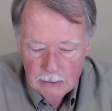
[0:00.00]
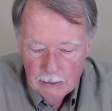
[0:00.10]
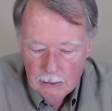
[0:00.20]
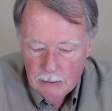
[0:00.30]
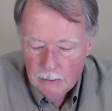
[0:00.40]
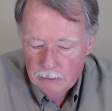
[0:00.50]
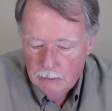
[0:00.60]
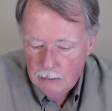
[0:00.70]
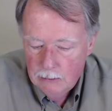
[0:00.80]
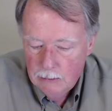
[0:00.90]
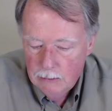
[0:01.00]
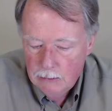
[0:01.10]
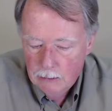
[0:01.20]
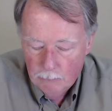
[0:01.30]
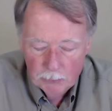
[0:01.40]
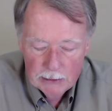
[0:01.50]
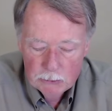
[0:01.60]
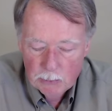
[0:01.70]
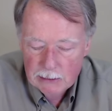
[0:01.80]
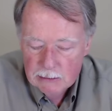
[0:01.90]
Uh, the
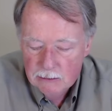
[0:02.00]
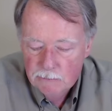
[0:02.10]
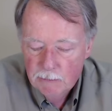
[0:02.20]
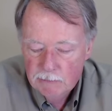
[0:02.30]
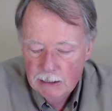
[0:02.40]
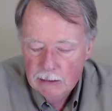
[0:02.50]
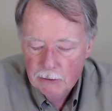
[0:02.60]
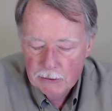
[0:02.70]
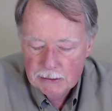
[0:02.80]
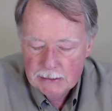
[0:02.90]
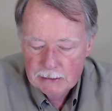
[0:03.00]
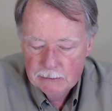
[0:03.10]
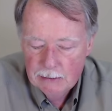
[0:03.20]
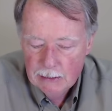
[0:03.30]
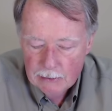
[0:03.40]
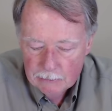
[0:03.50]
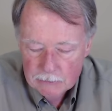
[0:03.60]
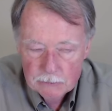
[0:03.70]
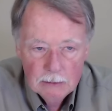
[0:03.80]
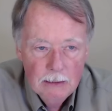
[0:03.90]
appraised price is one thousand five hundred sixty
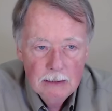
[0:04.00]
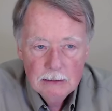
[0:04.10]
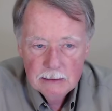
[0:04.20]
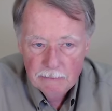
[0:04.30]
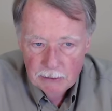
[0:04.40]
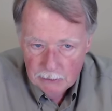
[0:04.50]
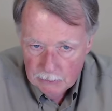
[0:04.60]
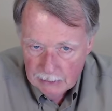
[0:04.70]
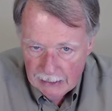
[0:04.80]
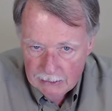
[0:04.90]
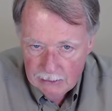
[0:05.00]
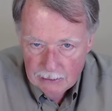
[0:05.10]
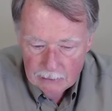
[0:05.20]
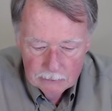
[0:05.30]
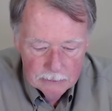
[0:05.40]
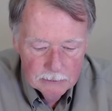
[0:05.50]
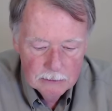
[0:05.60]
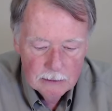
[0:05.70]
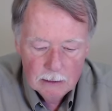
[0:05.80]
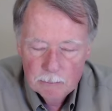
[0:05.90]
dollars. seven hundred eighty dollars
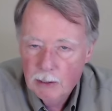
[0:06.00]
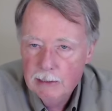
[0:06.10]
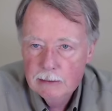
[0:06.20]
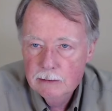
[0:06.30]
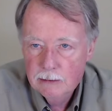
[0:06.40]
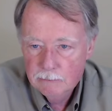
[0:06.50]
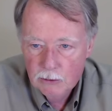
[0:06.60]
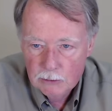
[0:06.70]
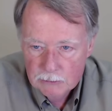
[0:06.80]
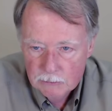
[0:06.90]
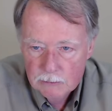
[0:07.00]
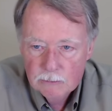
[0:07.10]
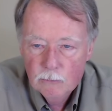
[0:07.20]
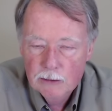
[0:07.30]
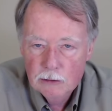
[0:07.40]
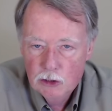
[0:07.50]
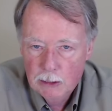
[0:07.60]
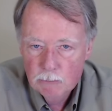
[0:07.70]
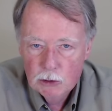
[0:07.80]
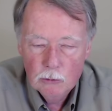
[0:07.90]
is our price, and of course, with the
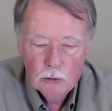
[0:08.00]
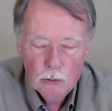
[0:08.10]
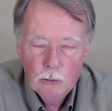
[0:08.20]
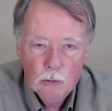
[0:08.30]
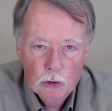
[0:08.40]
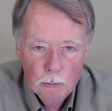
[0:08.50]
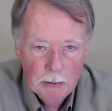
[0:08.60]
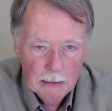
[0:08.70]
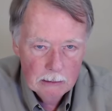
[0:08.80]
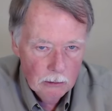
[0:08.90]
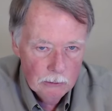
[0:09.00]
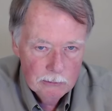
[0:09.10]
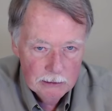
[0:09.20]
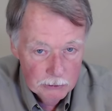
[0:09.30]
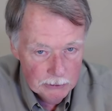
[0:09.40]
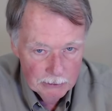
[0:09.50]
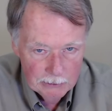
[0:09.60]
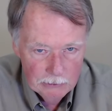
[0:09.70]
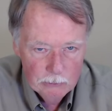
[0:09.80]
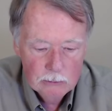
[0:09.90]
Gem Show two coupon code that you're going
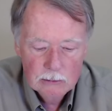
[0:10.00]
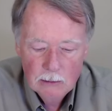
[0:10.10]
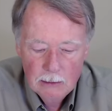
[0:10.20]
to use,